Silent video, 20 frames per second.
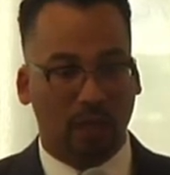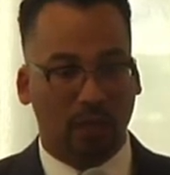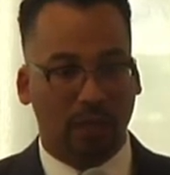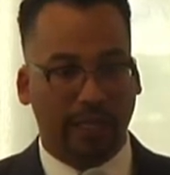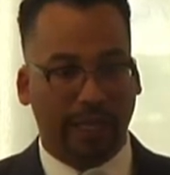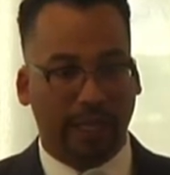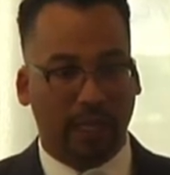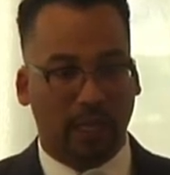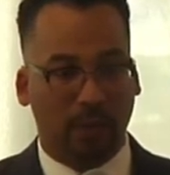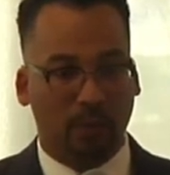
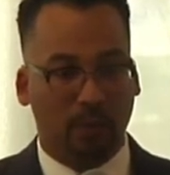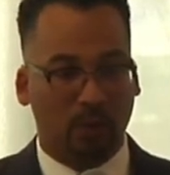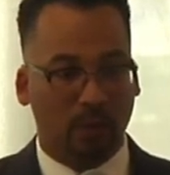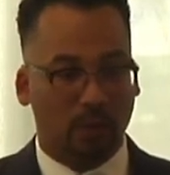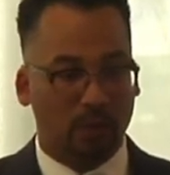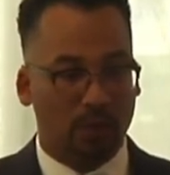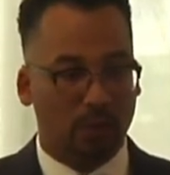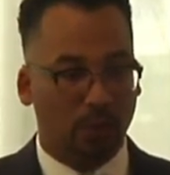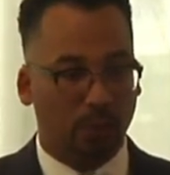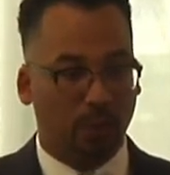that come
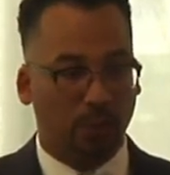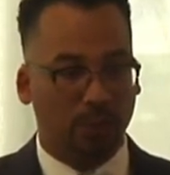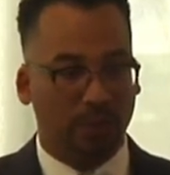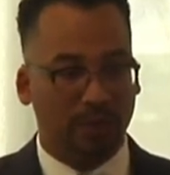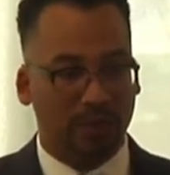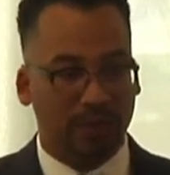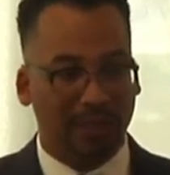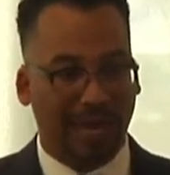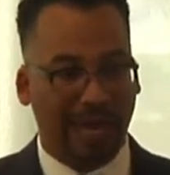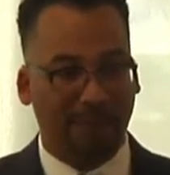across the
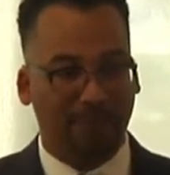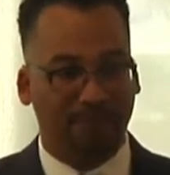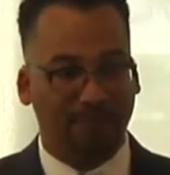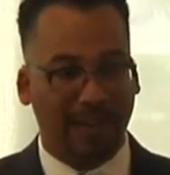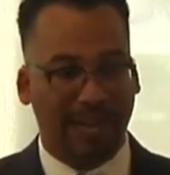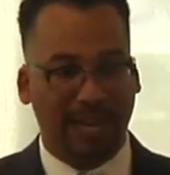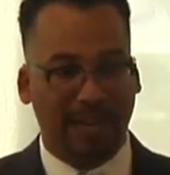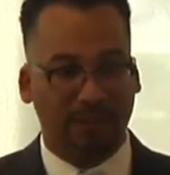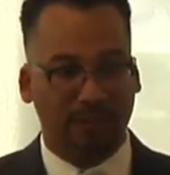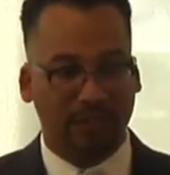board, the top
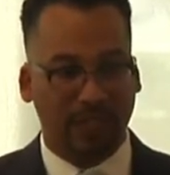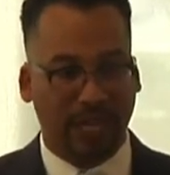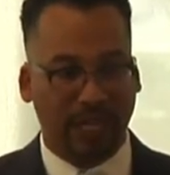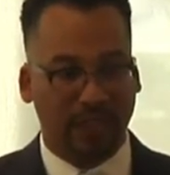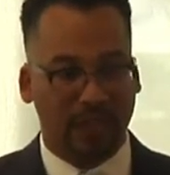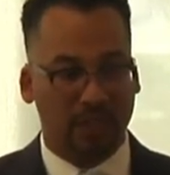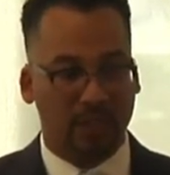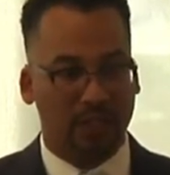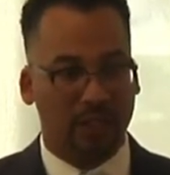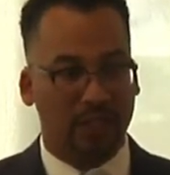5
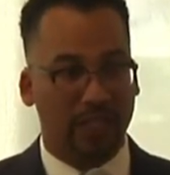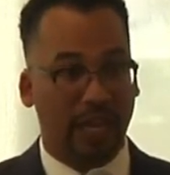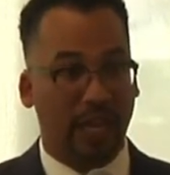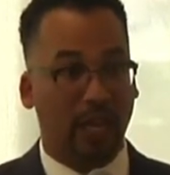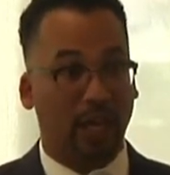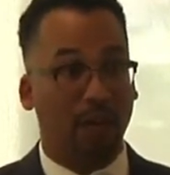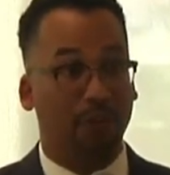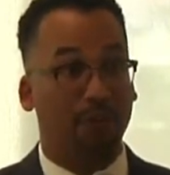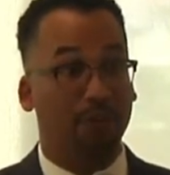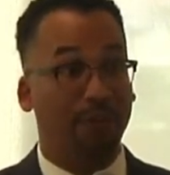challenges
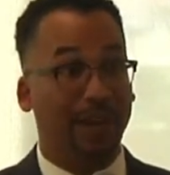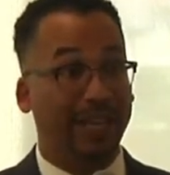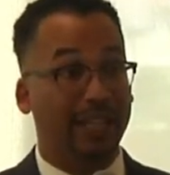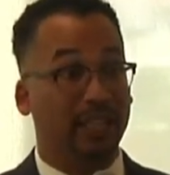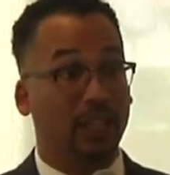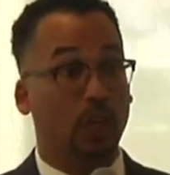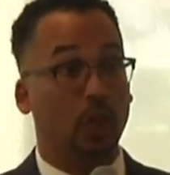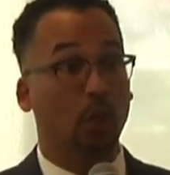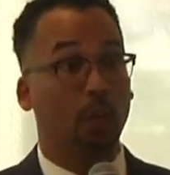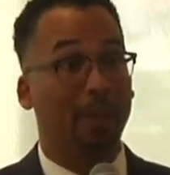that
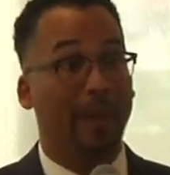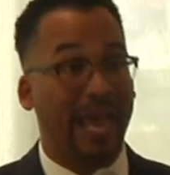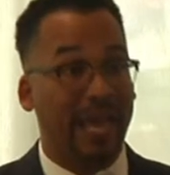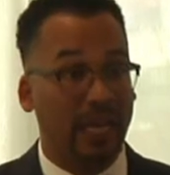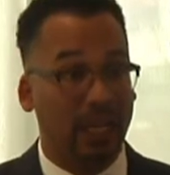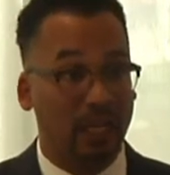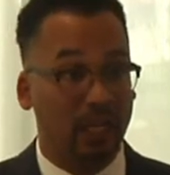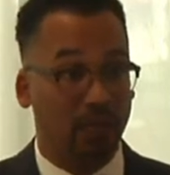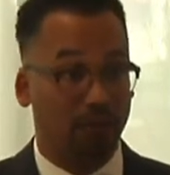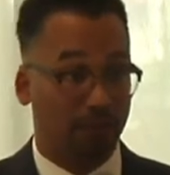affect
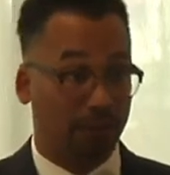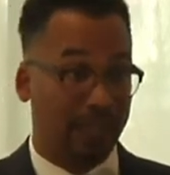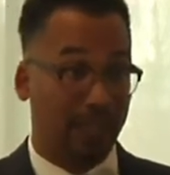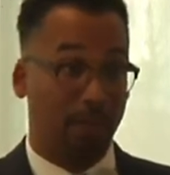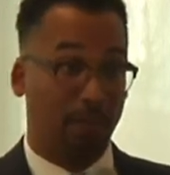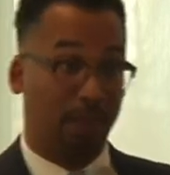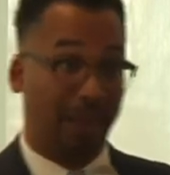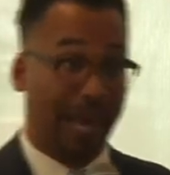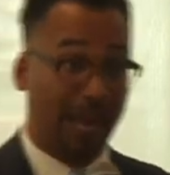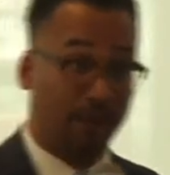humanity,
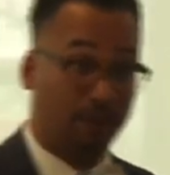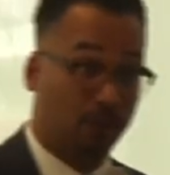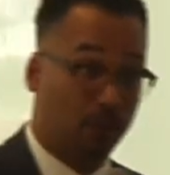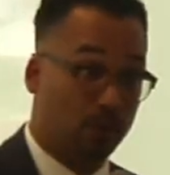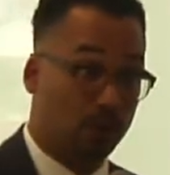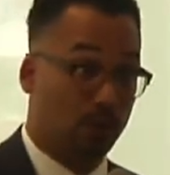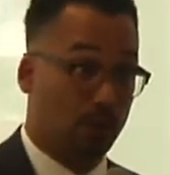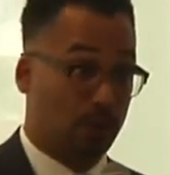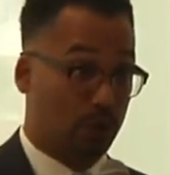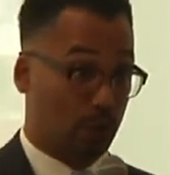forget black
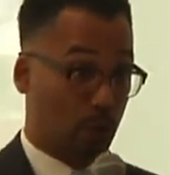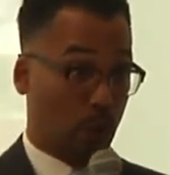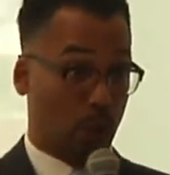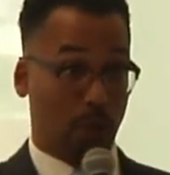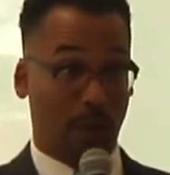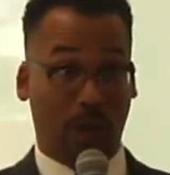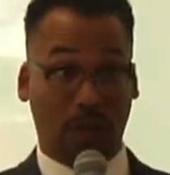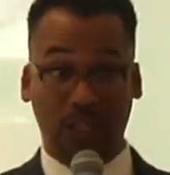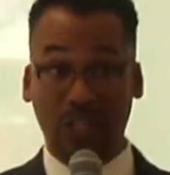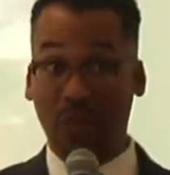folks, we're just
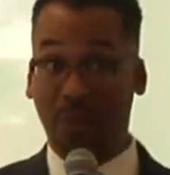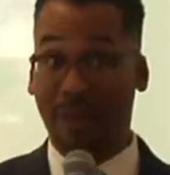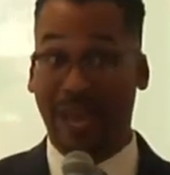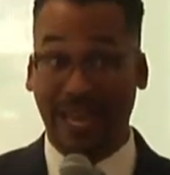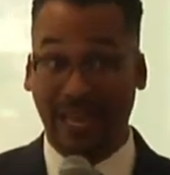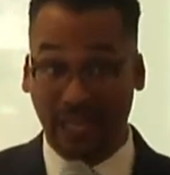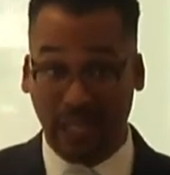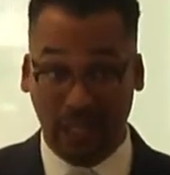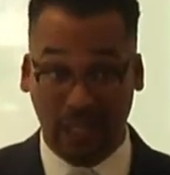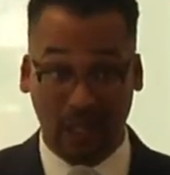talking about
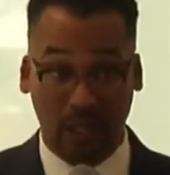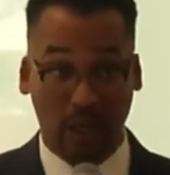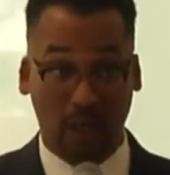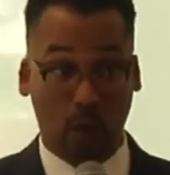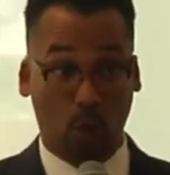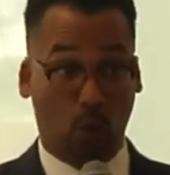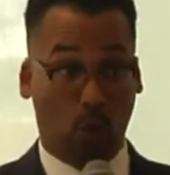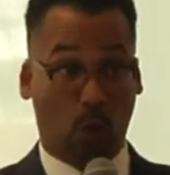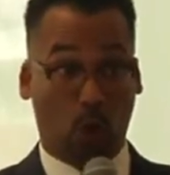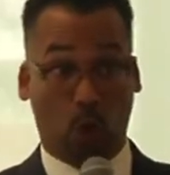humanity
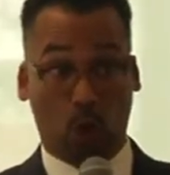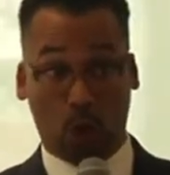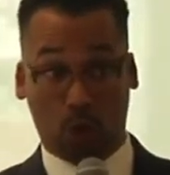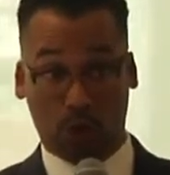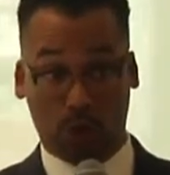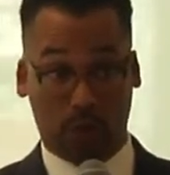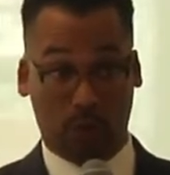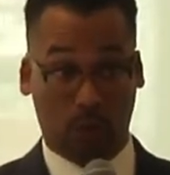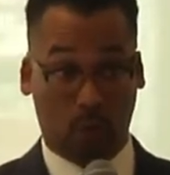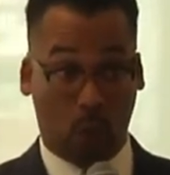
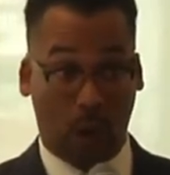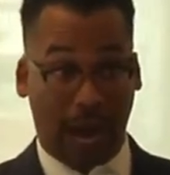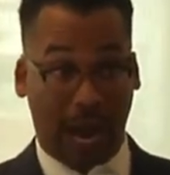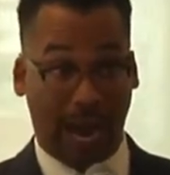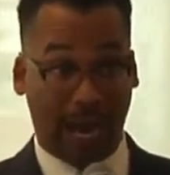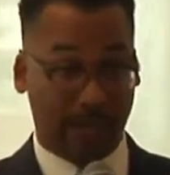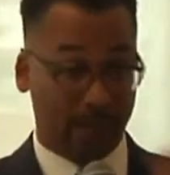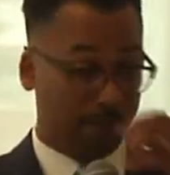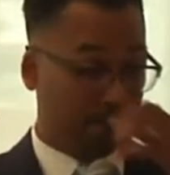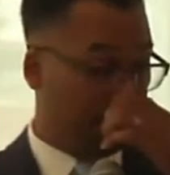
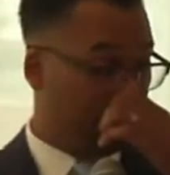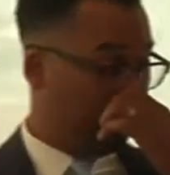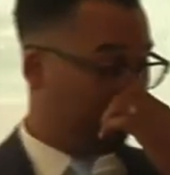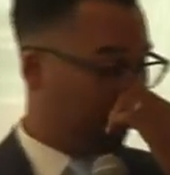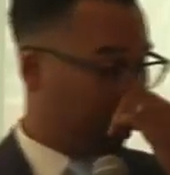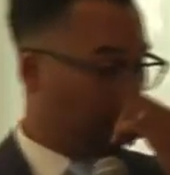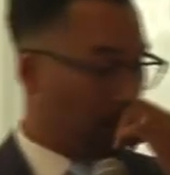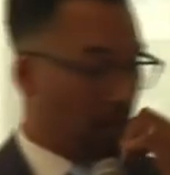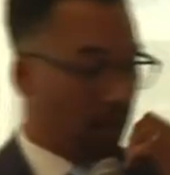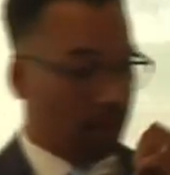worldwide.
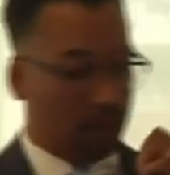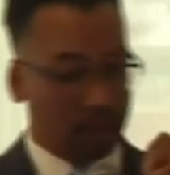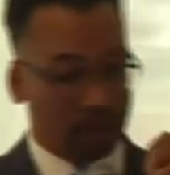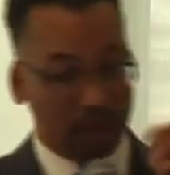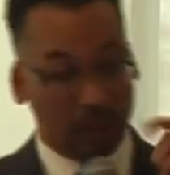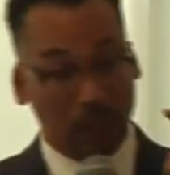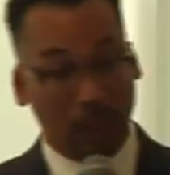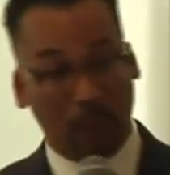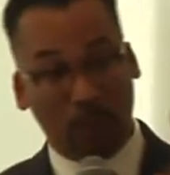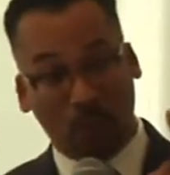
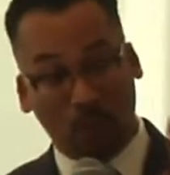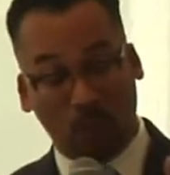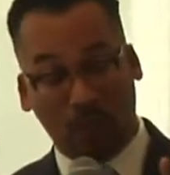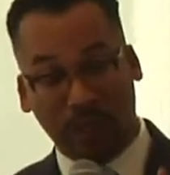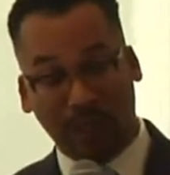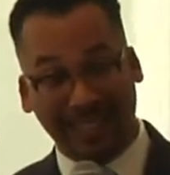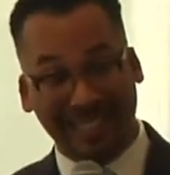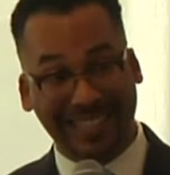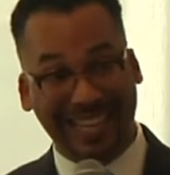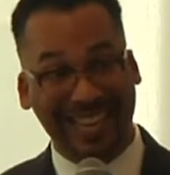The number
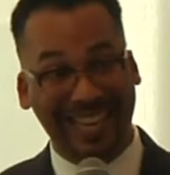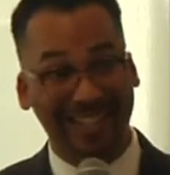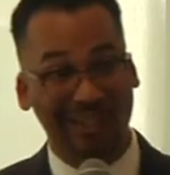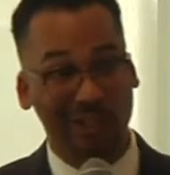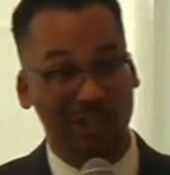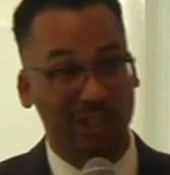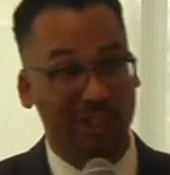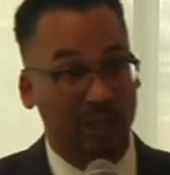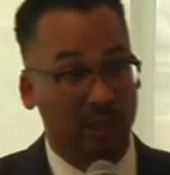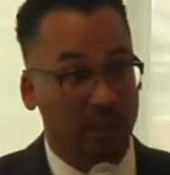1 is
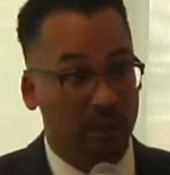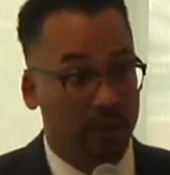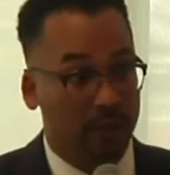energy.